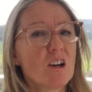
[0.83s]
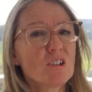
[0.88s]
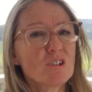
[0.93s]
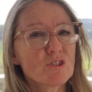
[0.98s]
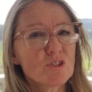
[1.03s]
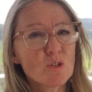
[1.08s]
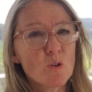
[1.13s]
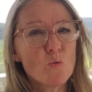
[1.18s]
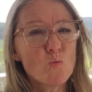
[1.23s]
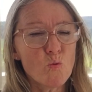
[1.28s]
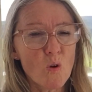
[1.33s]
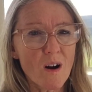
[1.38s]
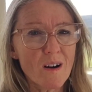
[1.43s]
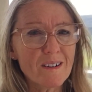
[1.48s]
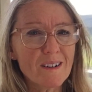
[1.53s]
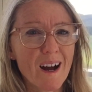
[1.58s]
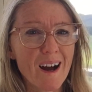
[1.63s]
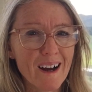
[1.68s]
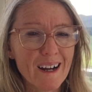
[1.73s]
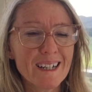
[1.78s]
So what
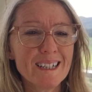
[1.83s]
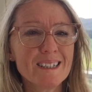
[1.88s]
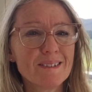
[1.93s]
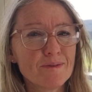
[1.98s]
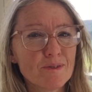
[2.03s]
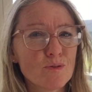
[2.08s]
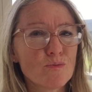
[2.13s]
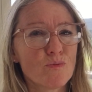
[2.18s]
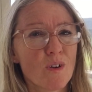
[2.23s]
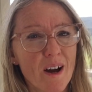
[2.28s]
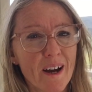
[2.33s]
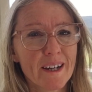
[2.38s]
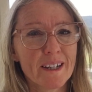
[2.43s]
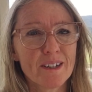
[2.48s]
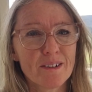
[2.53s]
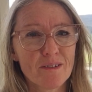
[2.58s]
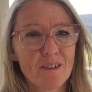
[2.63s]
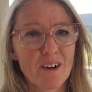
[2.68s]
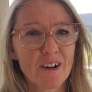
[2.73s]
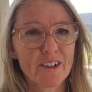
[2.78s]
kind of a writer
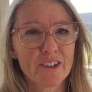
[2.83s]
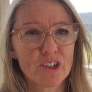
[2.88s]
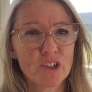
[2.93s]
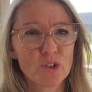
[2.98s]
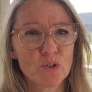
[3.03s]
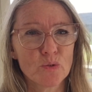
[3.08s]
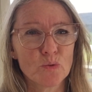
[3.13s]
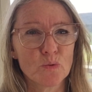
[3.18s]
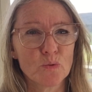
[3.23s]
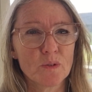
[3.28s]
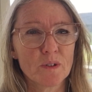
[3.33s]
are you?